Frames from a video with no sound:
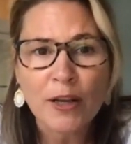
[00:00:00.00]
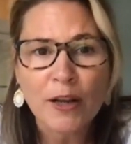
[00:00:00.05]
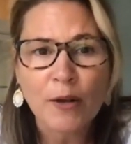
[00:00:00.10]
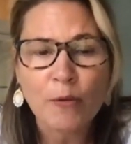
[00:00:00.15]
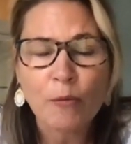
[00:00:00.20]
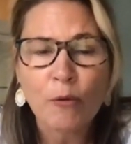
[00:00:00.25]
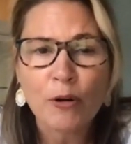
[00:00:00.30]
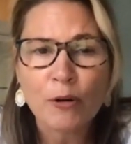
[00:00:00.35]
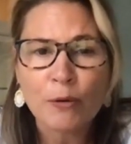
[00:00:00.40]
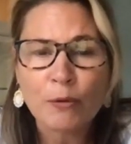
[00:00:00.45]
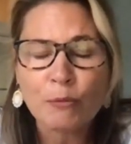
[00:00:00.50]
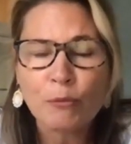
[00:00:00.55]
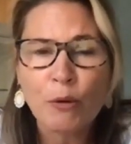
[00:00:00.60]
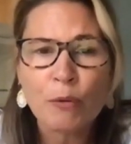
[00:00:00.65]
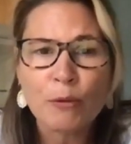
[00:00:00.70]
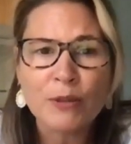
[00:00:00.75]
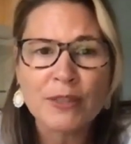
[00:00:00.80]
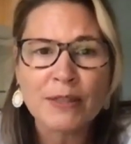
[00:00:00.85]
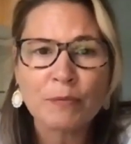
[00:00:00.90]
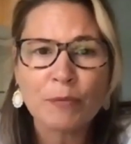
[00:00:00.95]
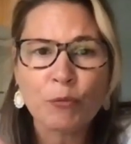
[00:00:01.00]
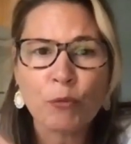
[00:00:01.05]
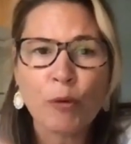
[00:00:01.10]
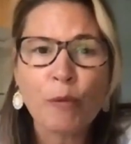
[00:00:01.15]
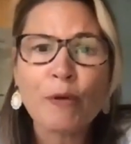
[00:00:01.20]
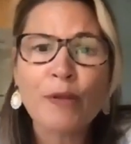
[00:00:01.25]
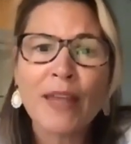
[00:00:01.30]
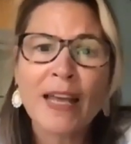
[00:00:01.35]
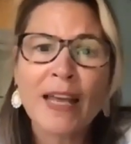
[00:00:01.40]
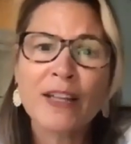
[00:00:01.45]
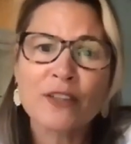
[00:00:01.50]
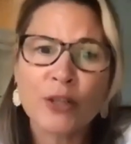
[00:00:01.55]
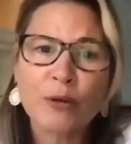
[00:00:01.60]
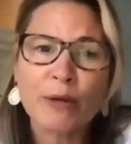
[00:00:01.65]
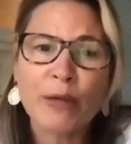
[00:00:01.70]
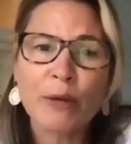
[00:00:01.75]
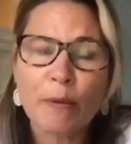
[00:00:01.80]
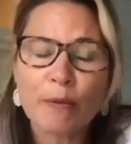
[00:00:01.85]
what were they doing?